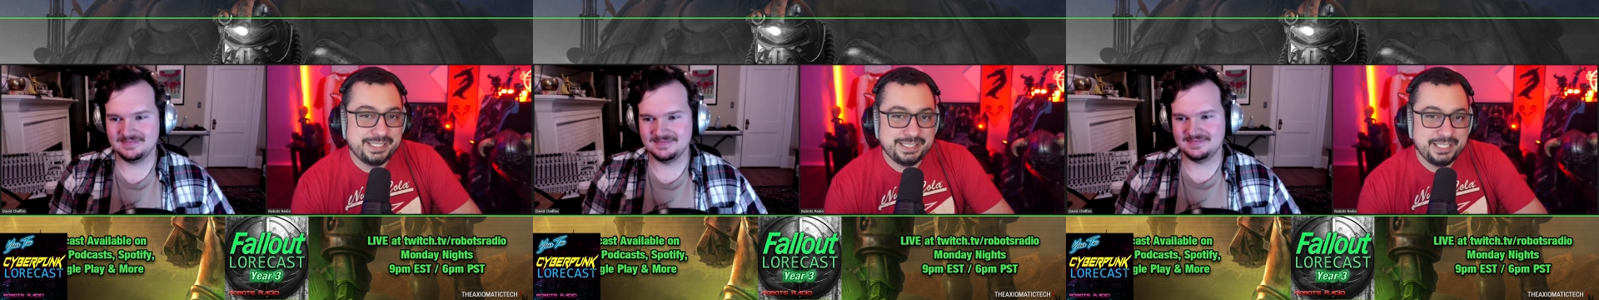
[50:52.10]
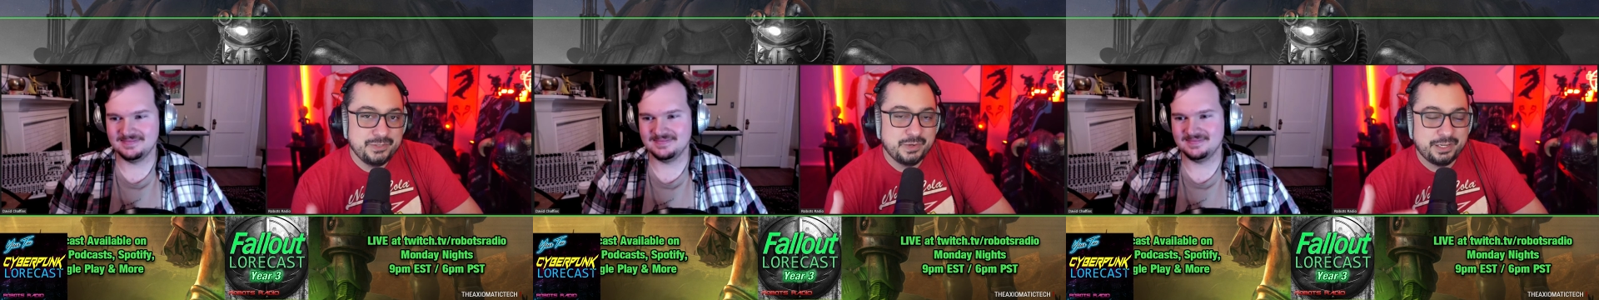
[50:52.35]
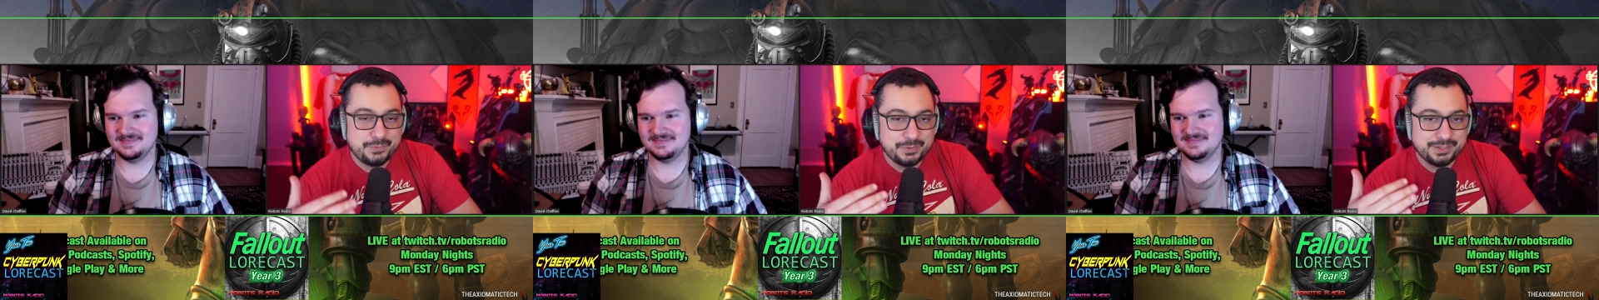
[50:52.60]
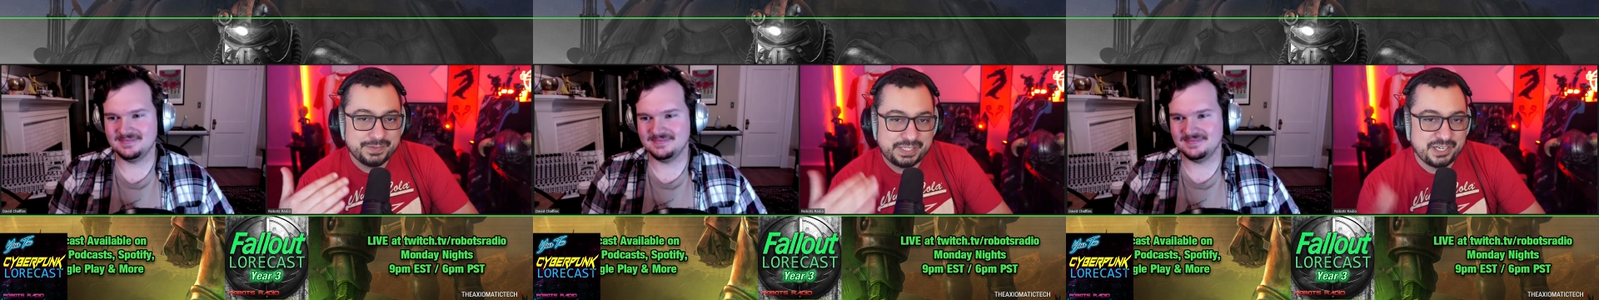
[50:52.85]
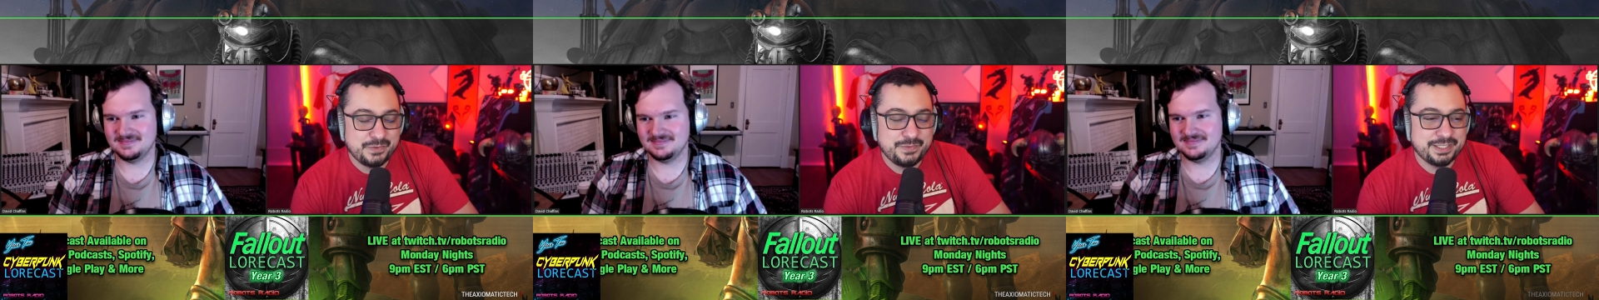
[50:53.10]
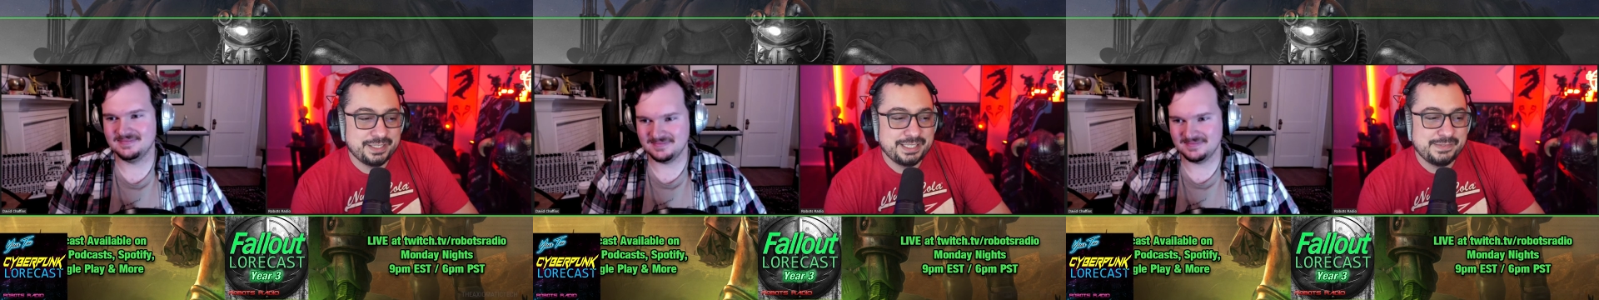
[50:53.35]
Speaker 1: that you want for
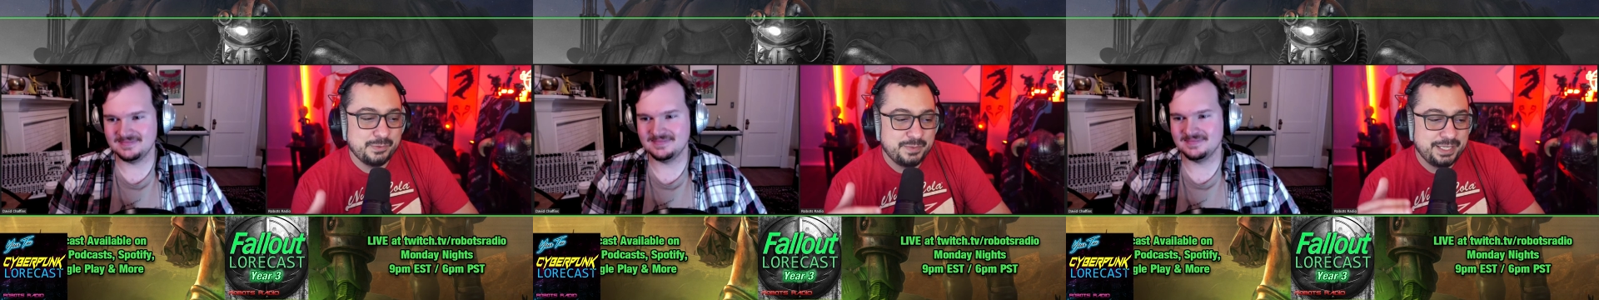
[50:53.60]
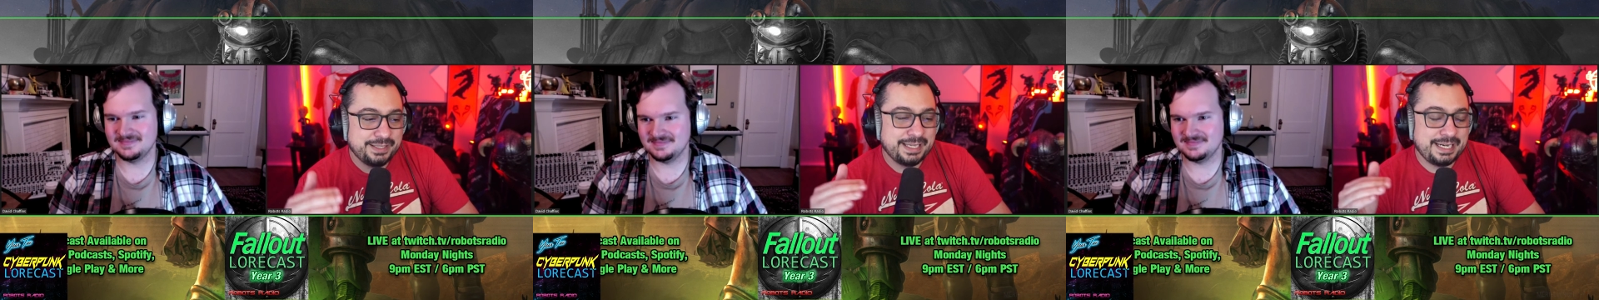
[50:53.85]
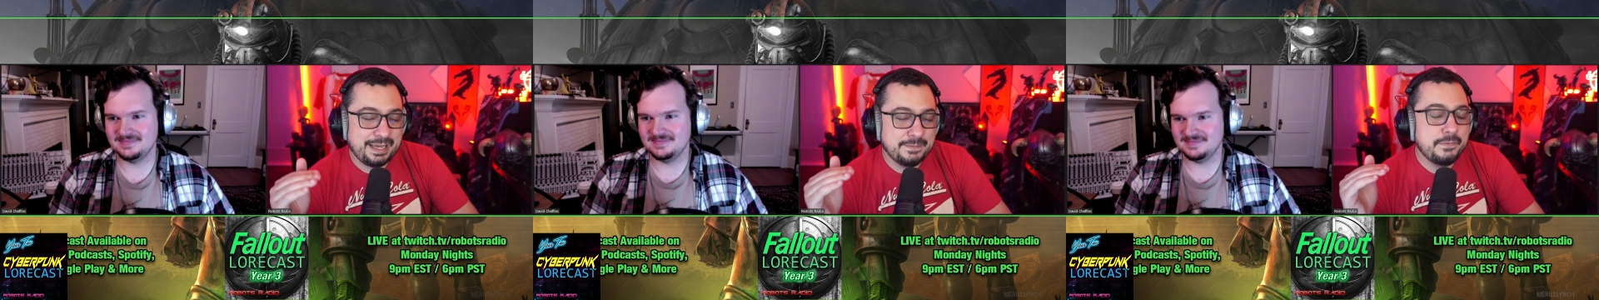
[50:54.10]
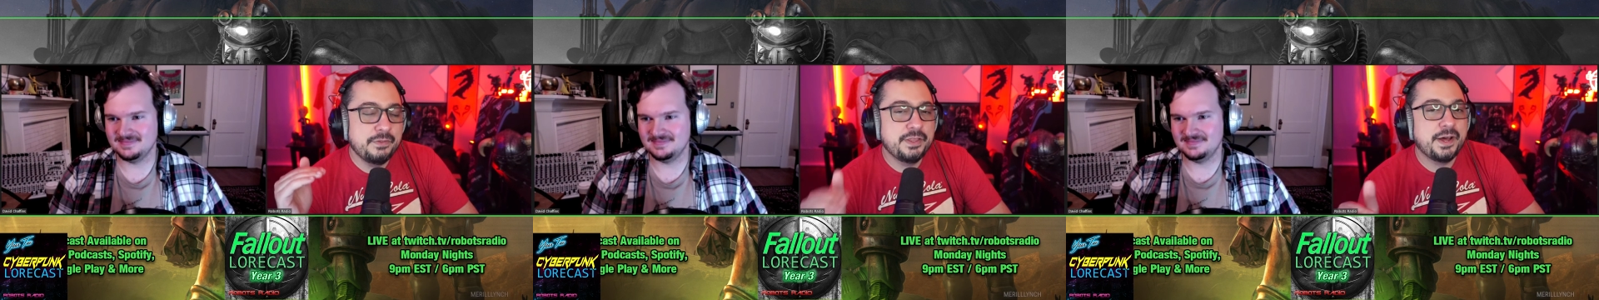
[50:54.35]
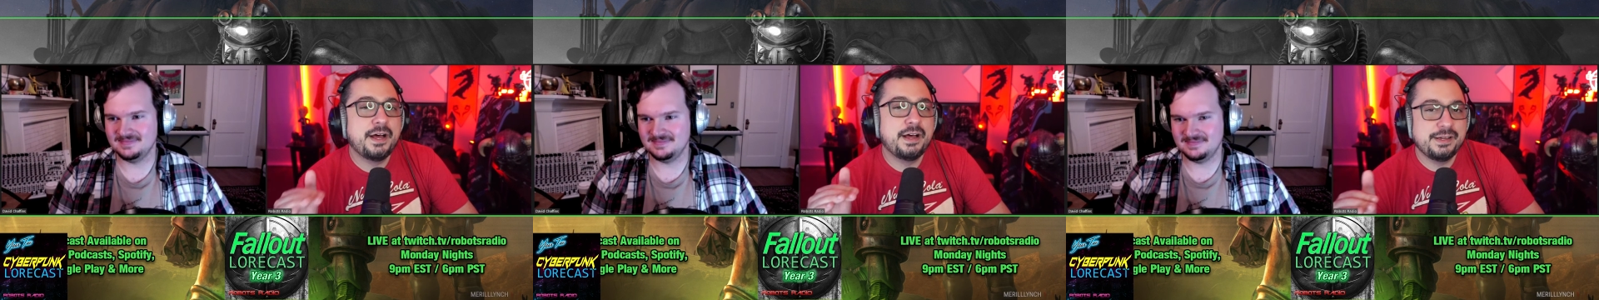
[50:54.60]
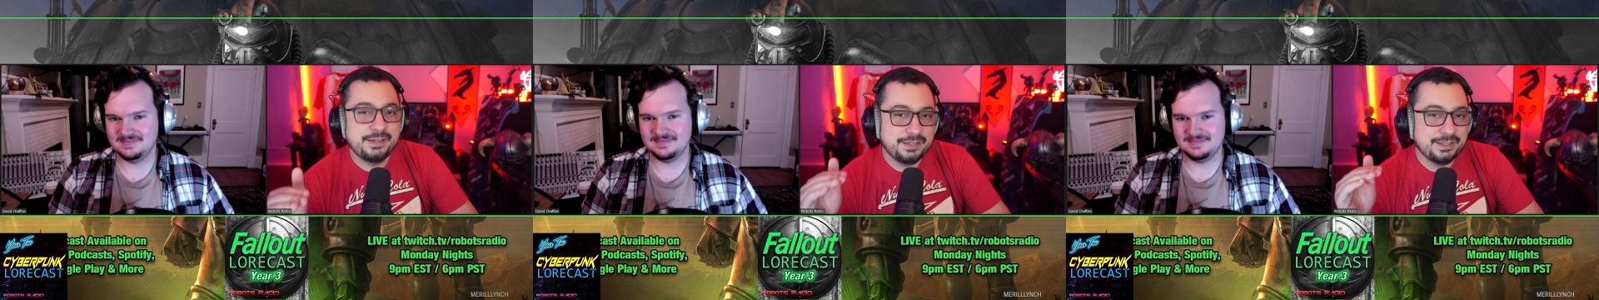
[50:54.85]
Starfield. This will be like the